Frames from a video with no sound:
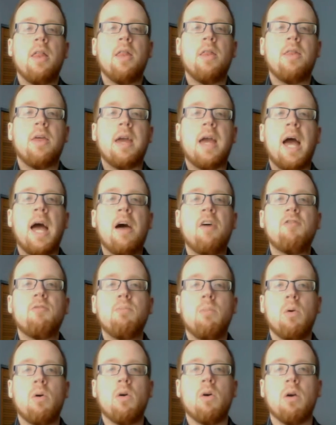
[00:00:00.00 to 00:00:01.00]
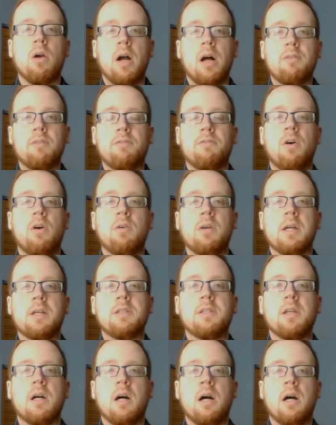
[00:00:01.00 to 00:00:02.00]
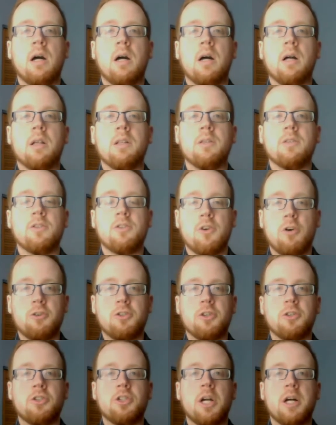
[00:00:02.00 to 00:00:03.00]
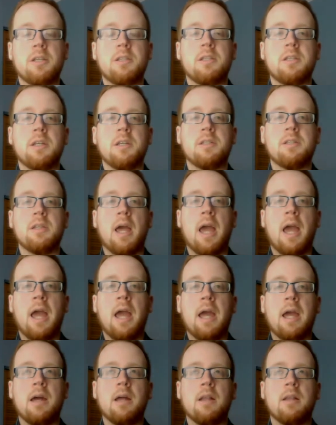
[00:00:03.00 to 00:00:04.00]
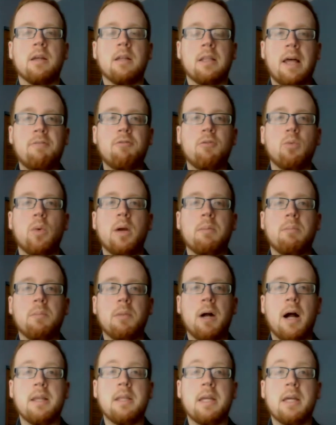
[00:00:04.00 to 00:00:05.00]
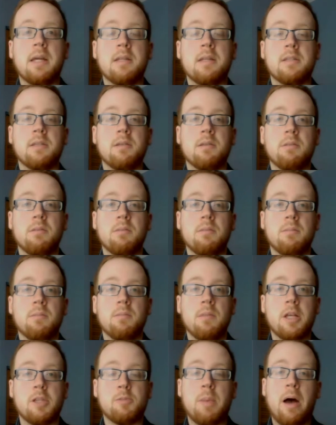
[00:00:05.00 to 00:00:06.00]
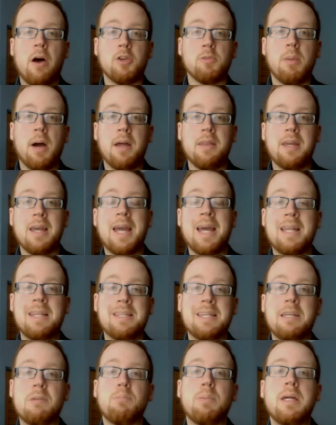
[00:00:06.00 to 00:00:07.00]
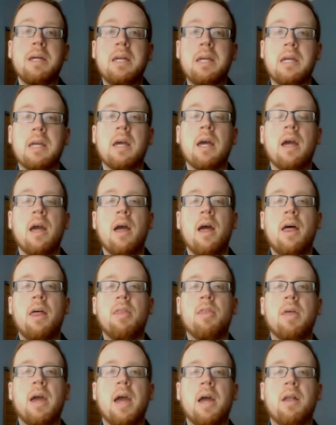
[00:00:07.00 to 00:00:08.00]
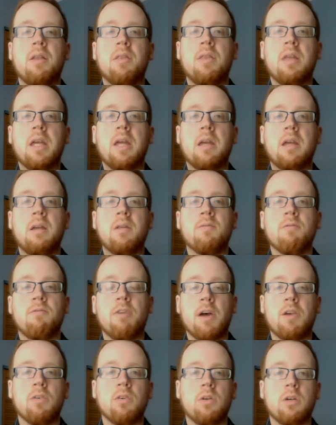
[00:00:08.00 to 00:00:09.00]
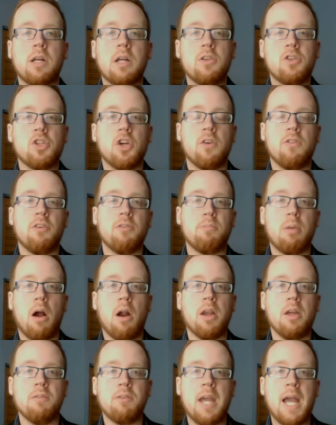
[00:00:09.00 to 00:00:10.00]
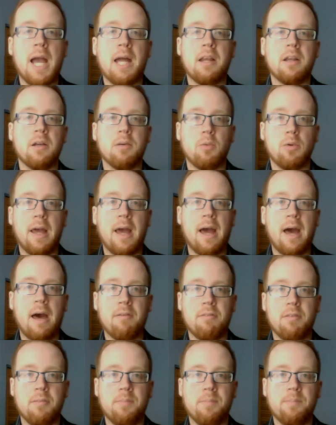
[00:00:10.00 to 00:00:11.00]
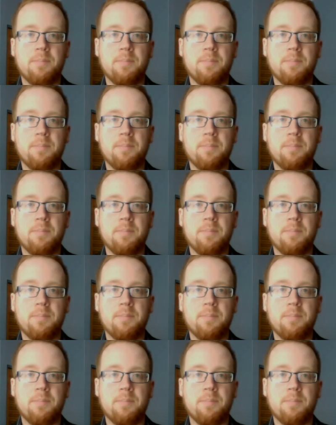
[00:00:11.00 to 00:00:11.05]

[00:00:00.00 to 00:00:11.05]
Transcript: they have more of a focus on social justice and left-wing ideas espoused by the NDP than the Federal Conservative Party of Canada would have.